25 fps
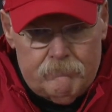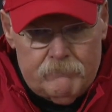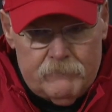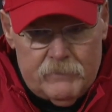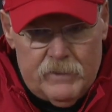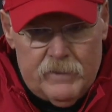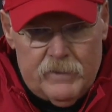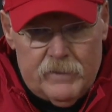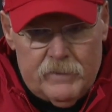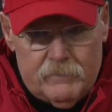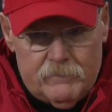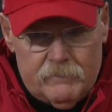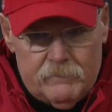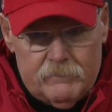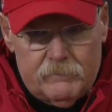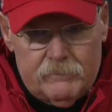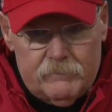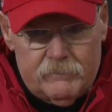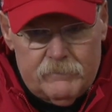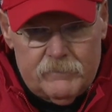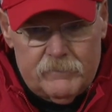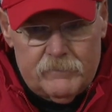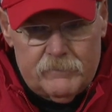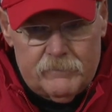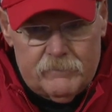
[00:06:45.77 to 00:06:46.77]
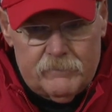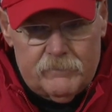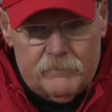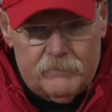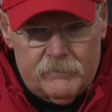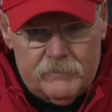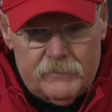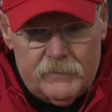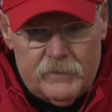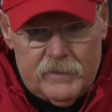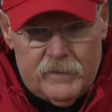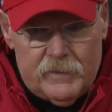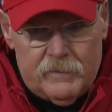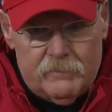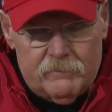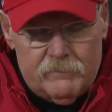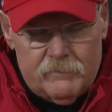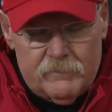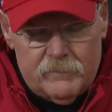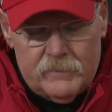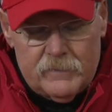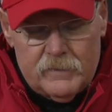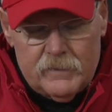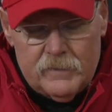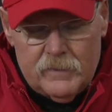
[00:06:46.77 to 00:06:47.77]
Yeah, yeah,
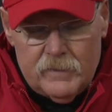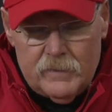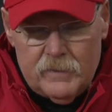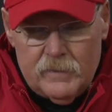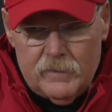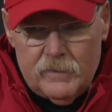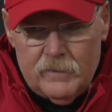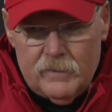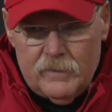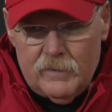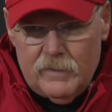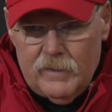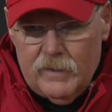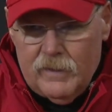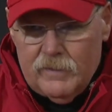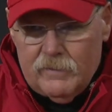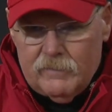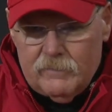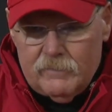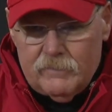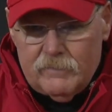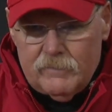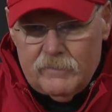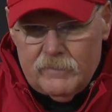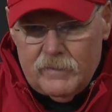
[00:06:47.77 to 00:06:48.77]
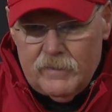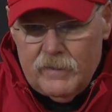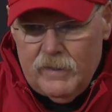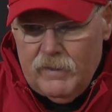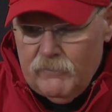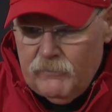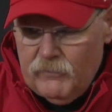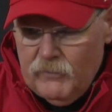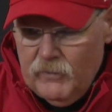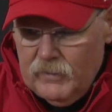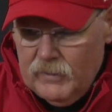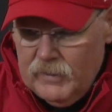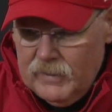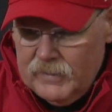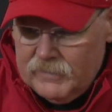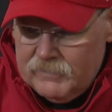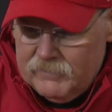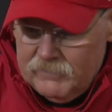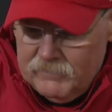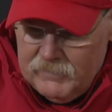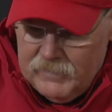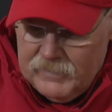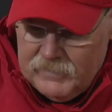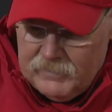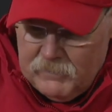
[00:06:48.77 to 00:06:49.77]
yeah. And I felt like
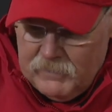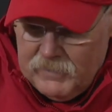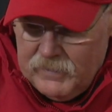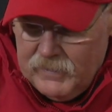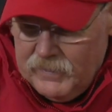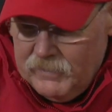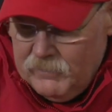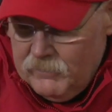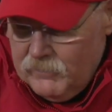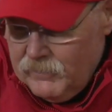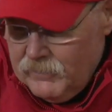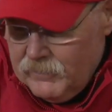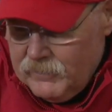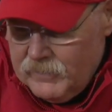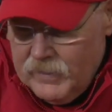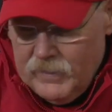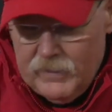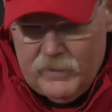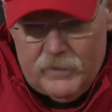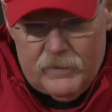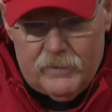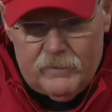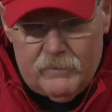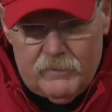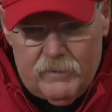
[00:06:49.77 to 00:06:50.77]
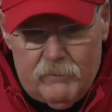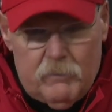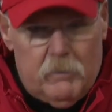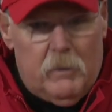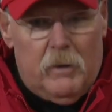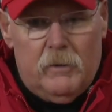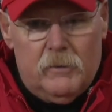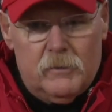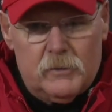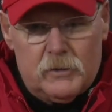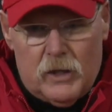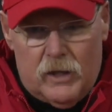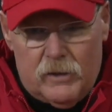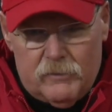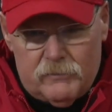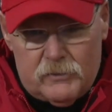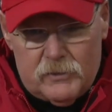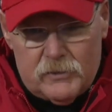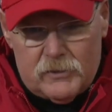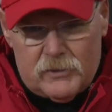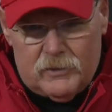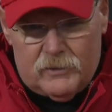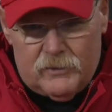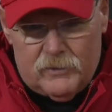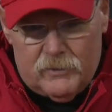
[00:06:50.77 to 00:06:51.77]
at the beginning we were kind of, everybody was off
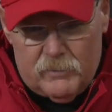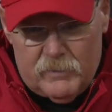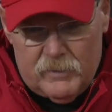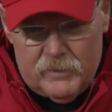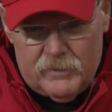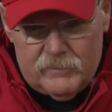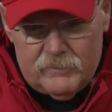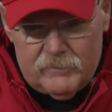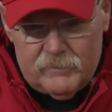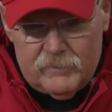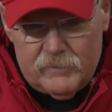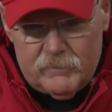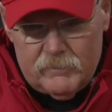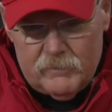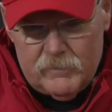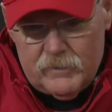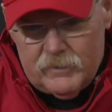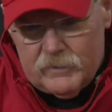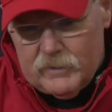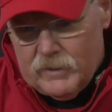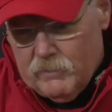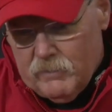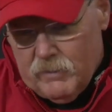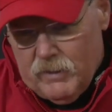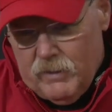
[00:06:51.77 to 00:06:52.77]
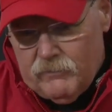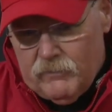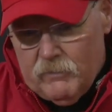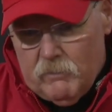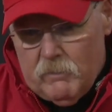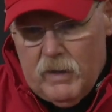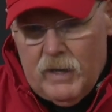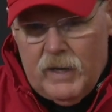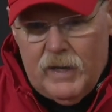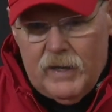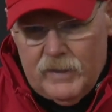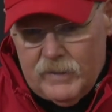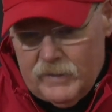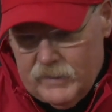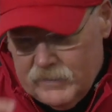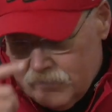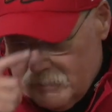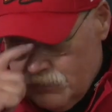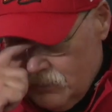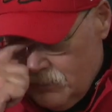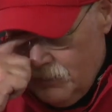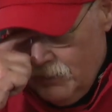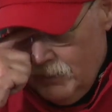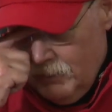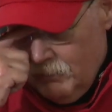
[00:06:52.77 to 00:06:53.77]
just a little bit. I mean, coming off a bye against
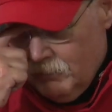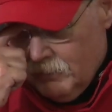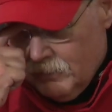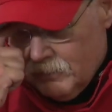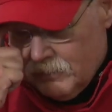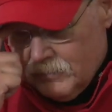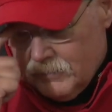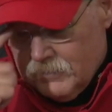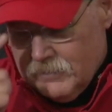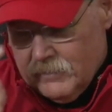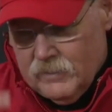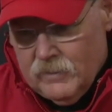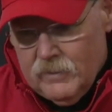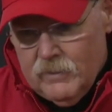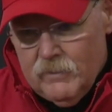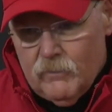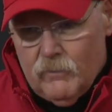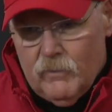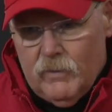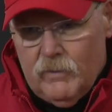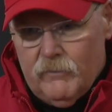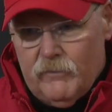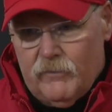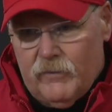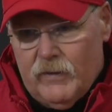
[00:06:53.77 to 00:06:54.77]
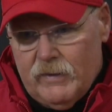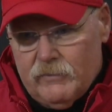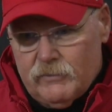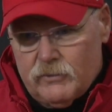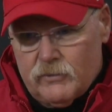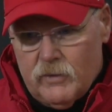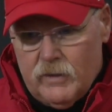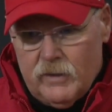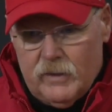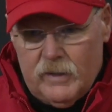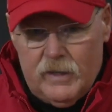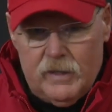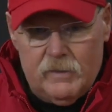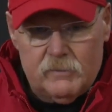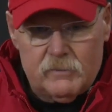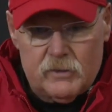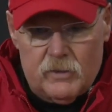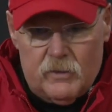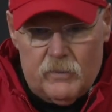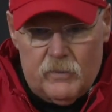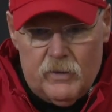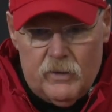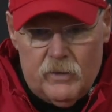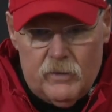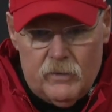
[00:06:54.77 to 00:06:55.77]
a team that's won 5 straight games in
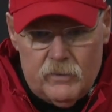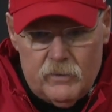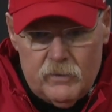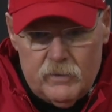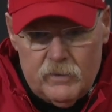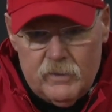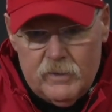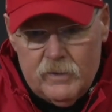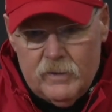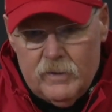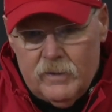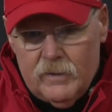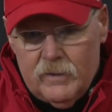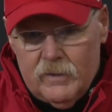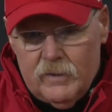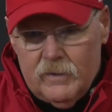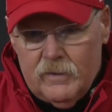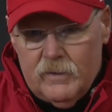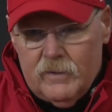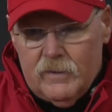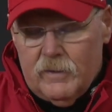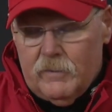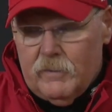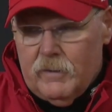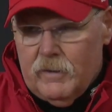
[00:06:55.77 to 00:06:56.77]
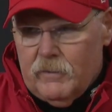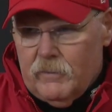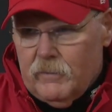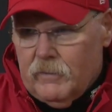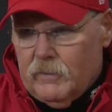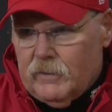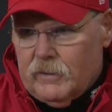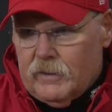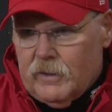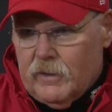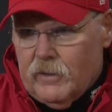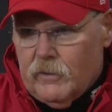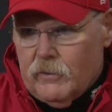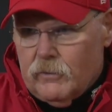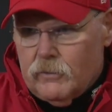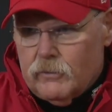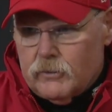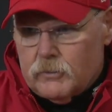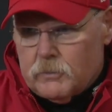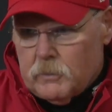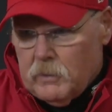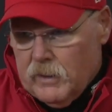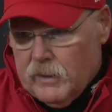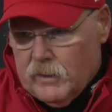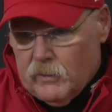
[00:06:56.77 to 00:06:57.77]
a row, I don't really care who's
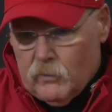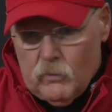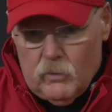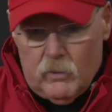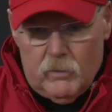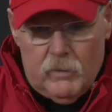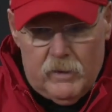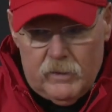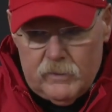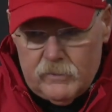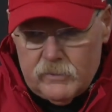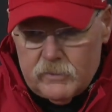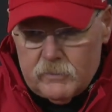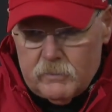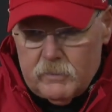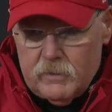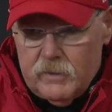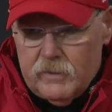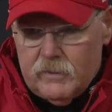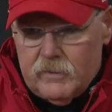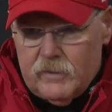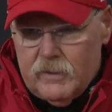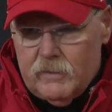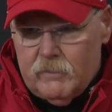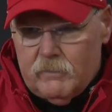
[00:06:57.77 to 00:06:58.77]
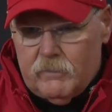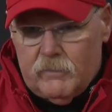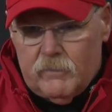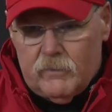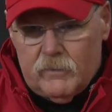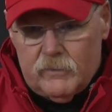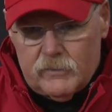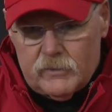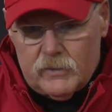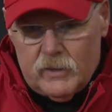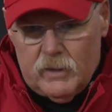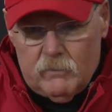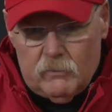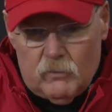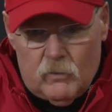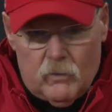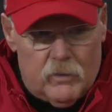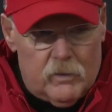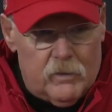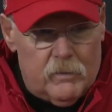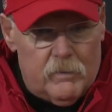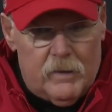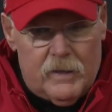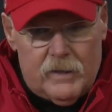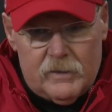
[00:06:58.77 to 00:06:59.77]
playing quarterback. They just beat a team with the same
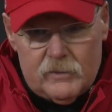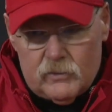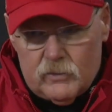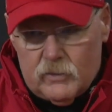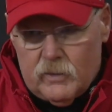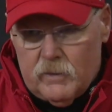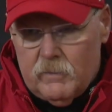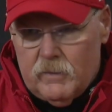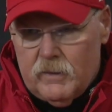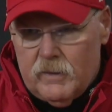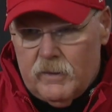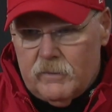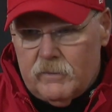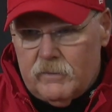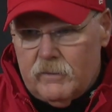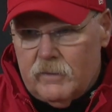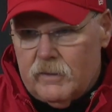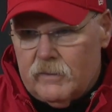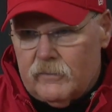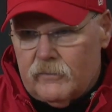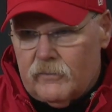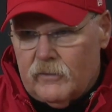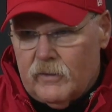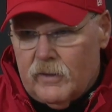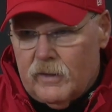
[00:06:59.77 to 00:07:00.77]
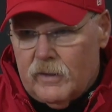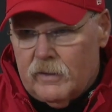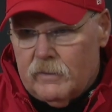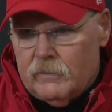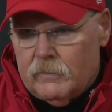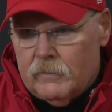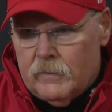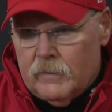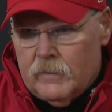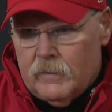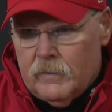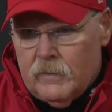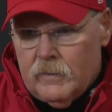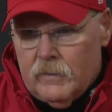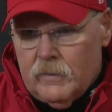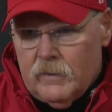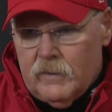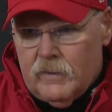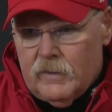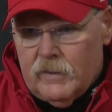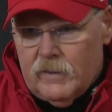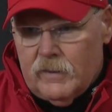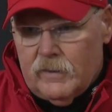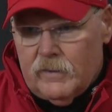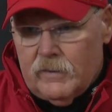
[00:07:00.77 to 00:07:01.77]
quarterback. So I mean, it's
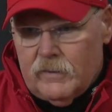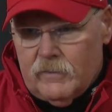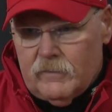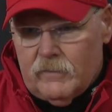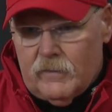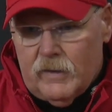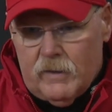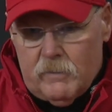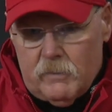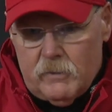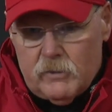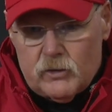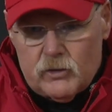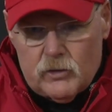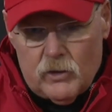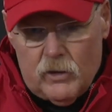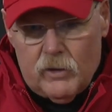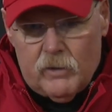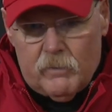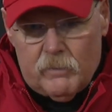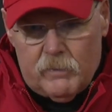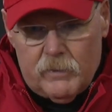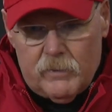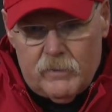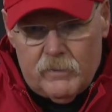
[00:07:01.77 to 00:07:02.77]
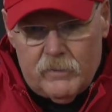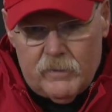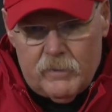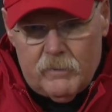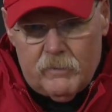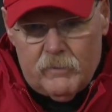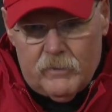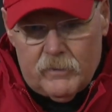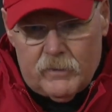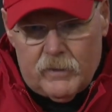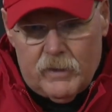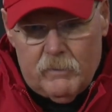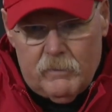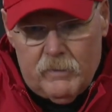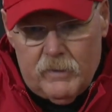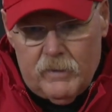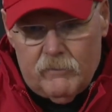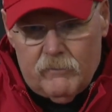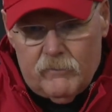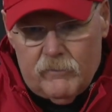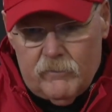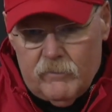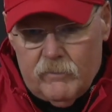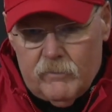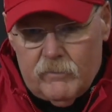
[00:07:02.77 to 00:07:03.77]
you got to be sharp. I mean, they're coming in
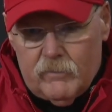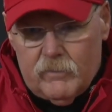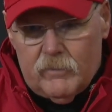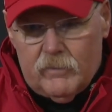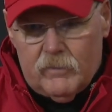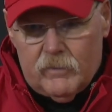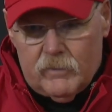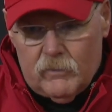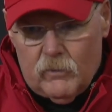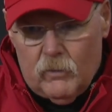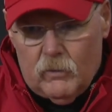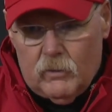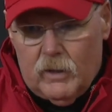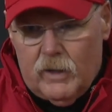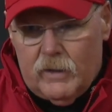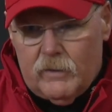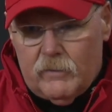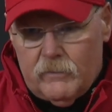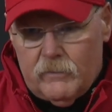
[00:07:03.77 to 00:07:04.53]
with a whole lot of